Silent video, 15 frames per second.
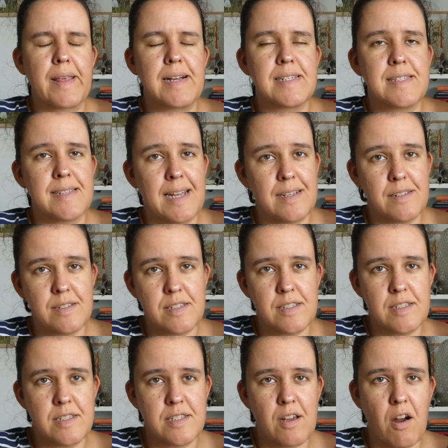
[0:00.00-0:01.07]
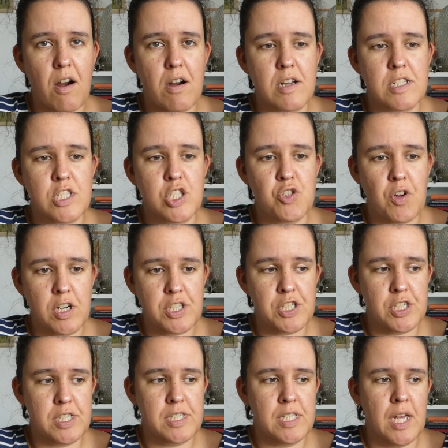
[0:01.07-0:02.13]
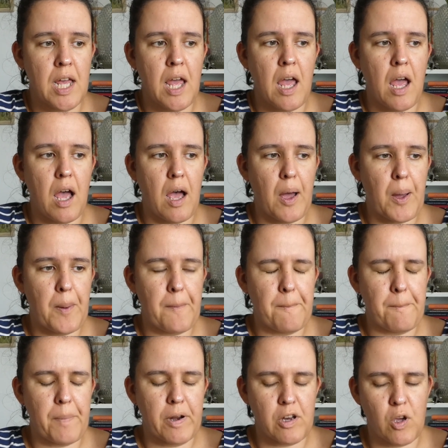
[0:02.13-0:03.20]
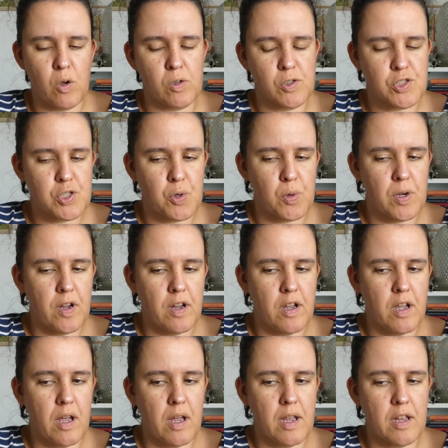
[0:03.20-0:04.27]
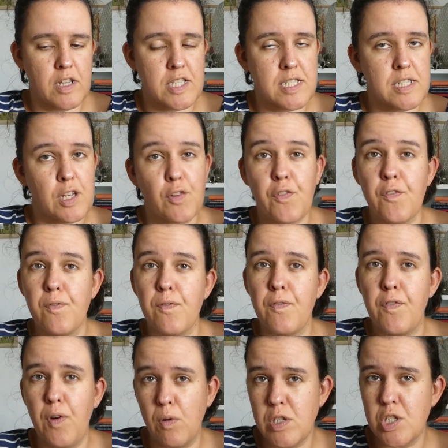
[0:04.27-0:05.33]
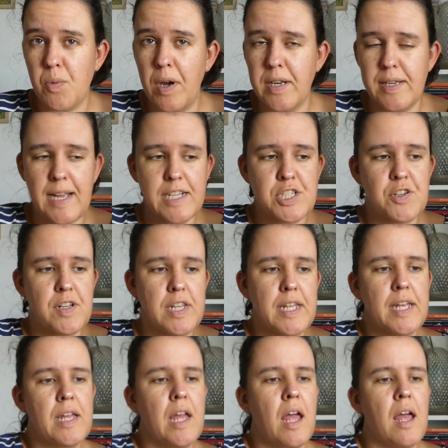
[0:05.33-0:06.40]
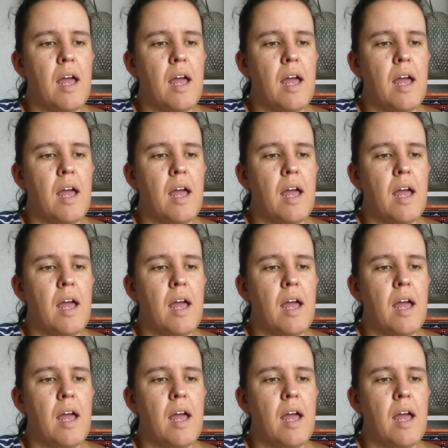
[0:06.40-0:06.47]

sentences are structured, but also it still flows quite naturally.